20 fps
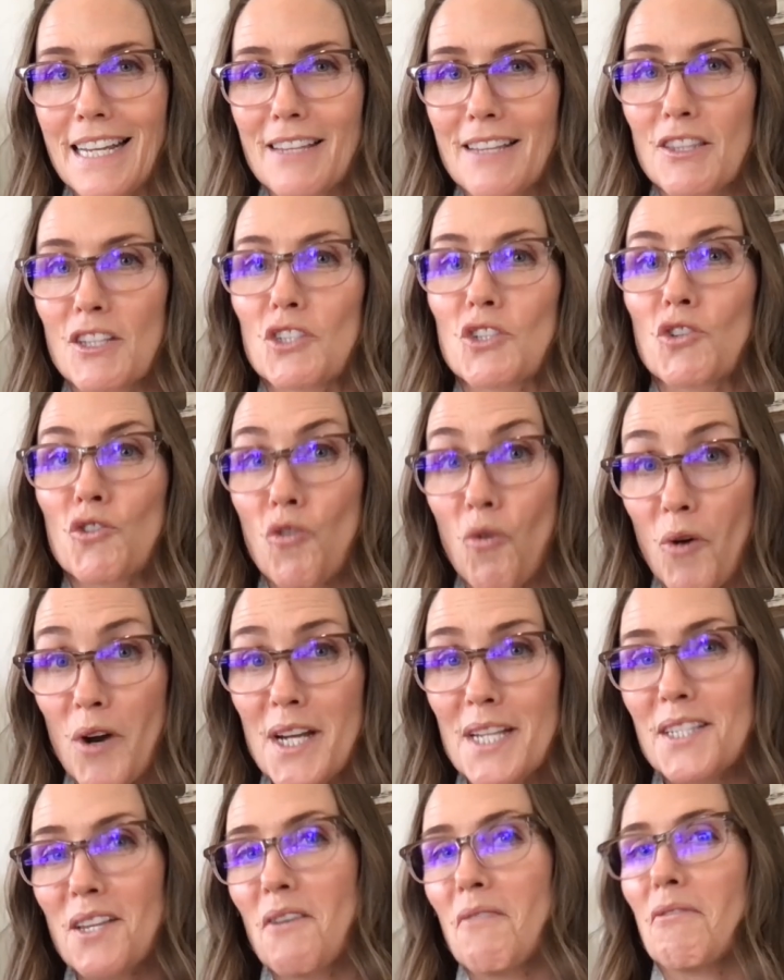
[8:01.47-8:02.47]
in the
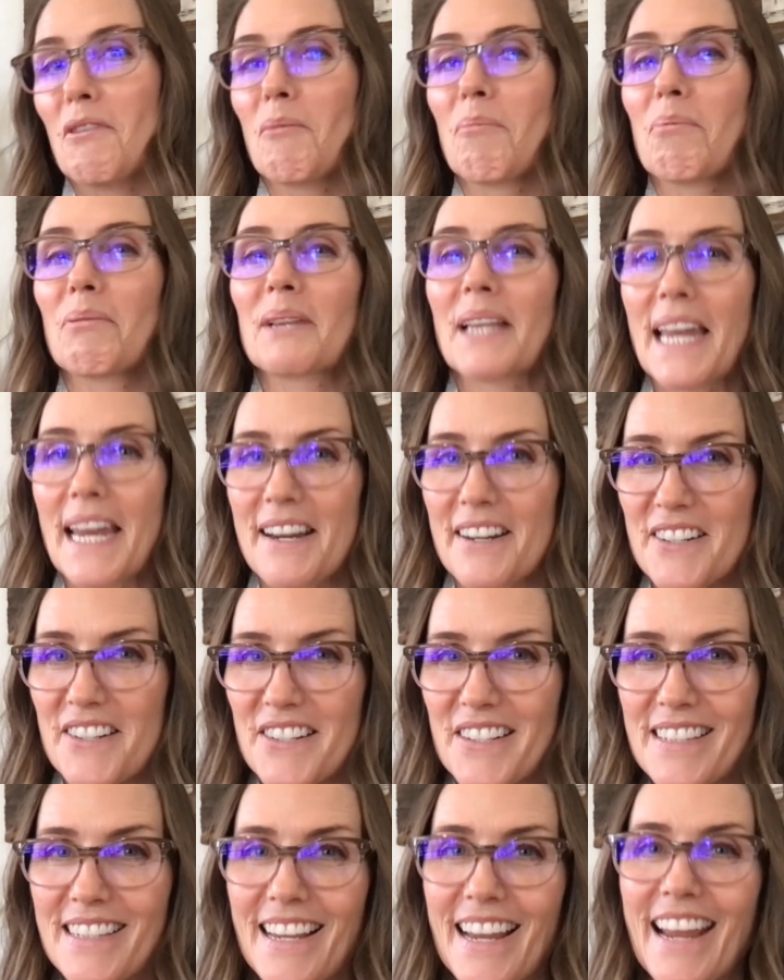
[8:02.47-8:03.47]
stories of the
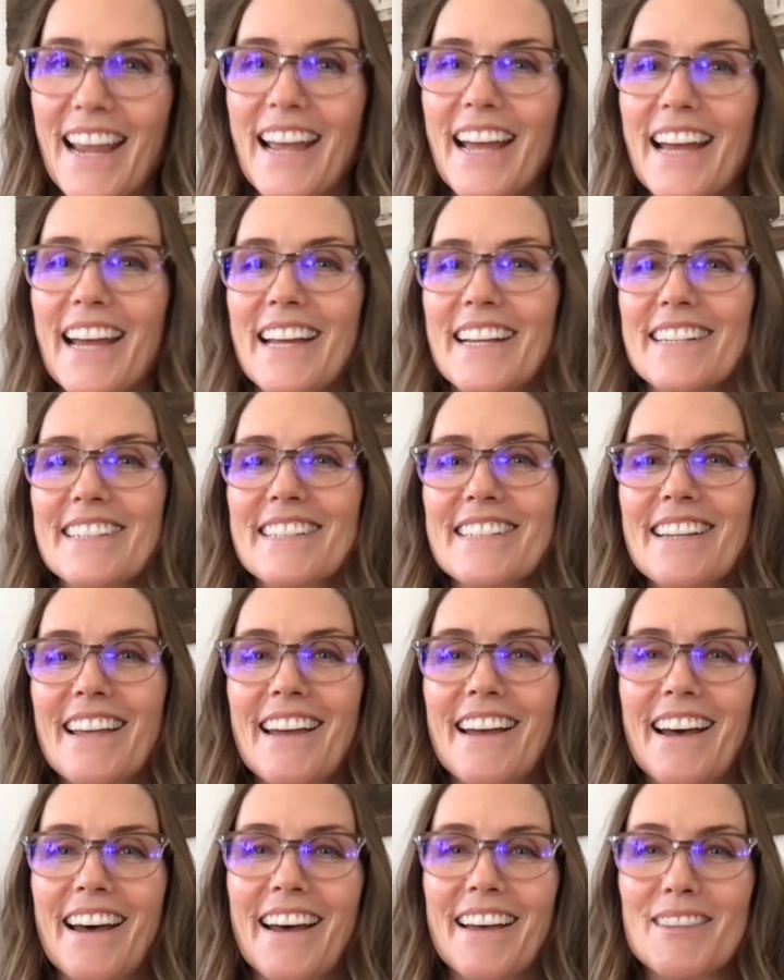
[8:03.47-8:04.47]
players and
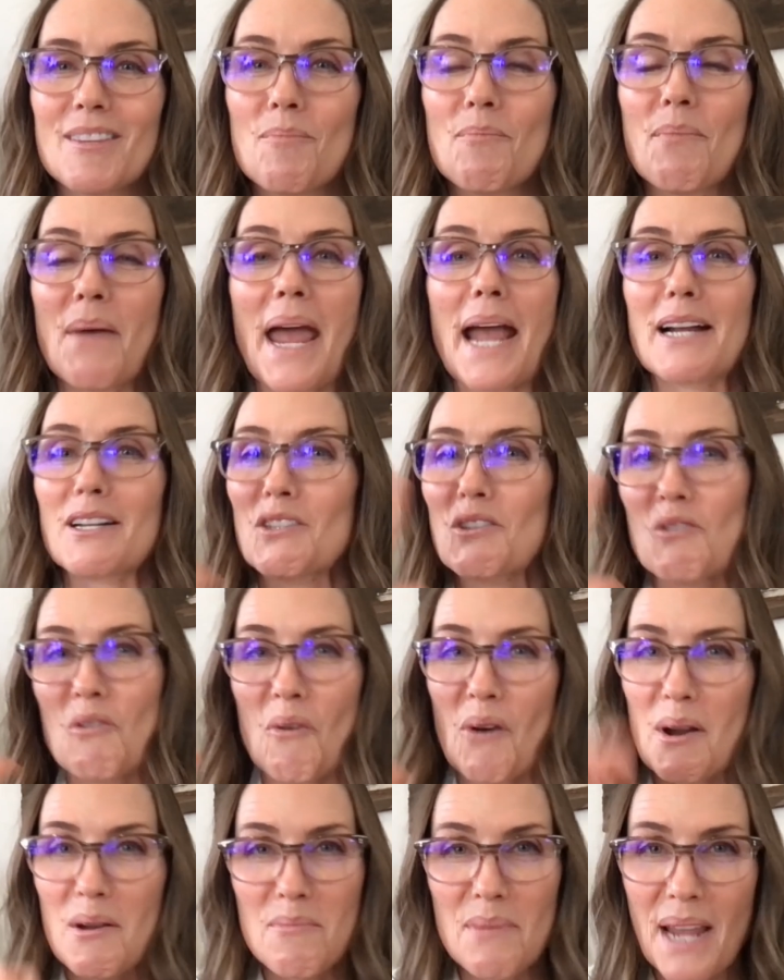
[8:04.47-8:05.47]
the
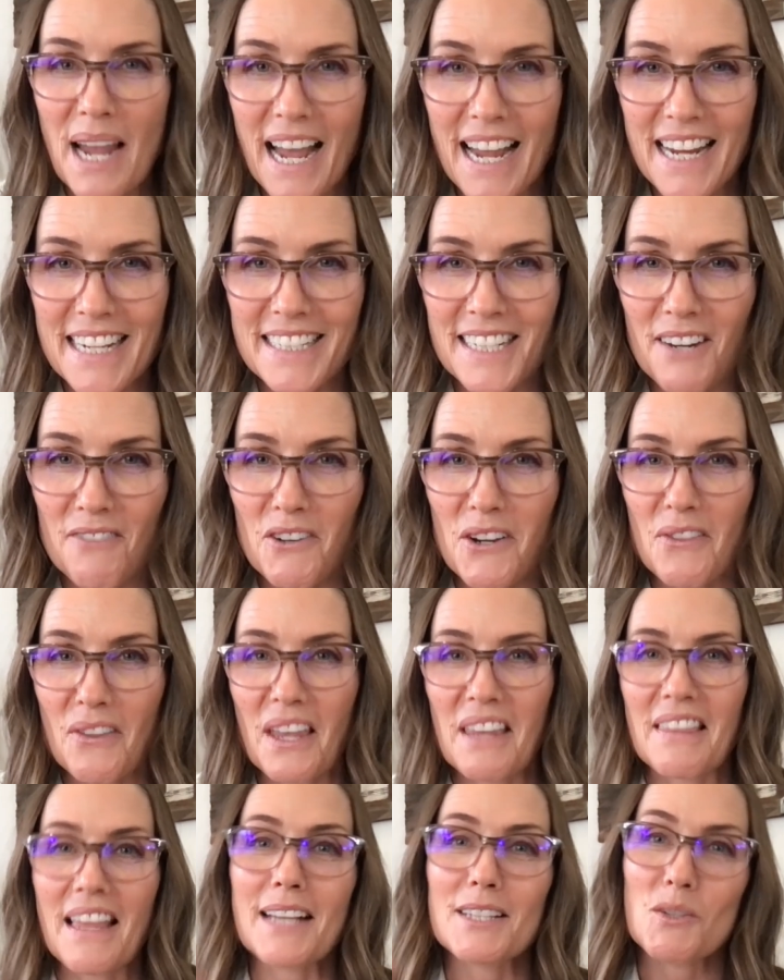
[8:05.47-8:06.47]
backstory behind
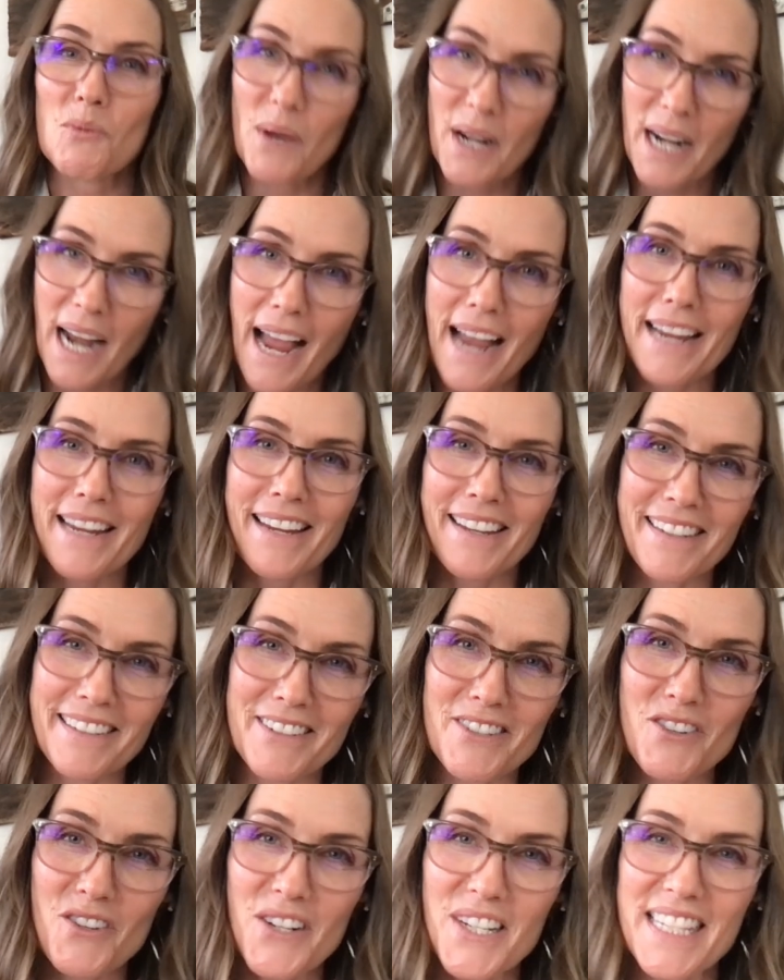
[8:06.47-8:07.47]
everything. That's when I get
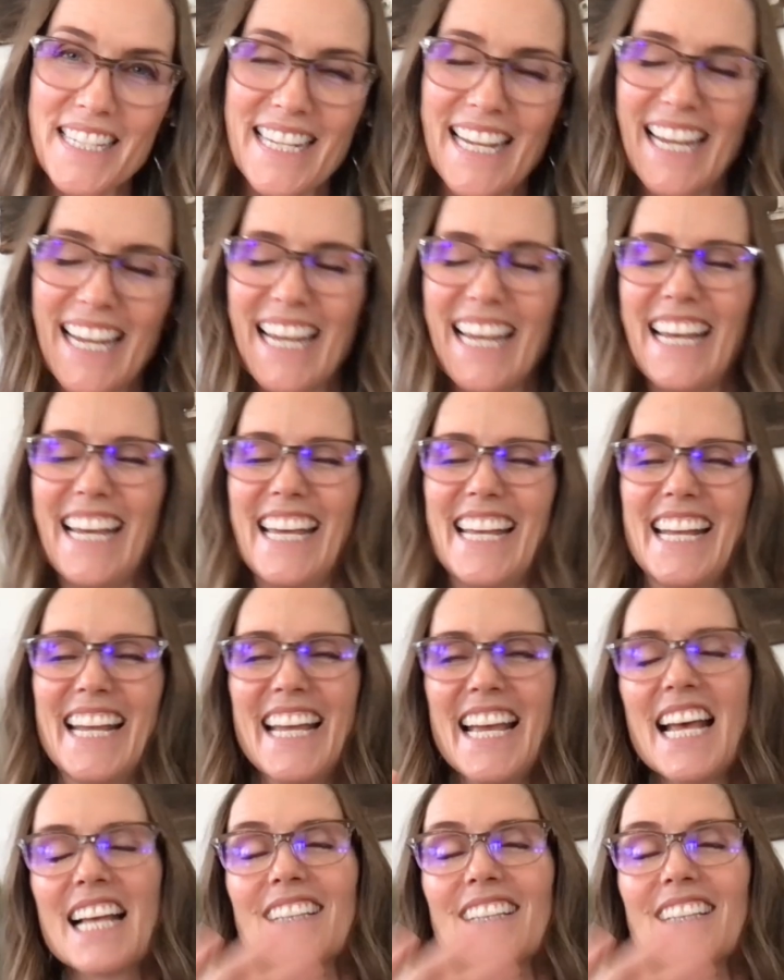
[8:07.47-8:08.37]
interested.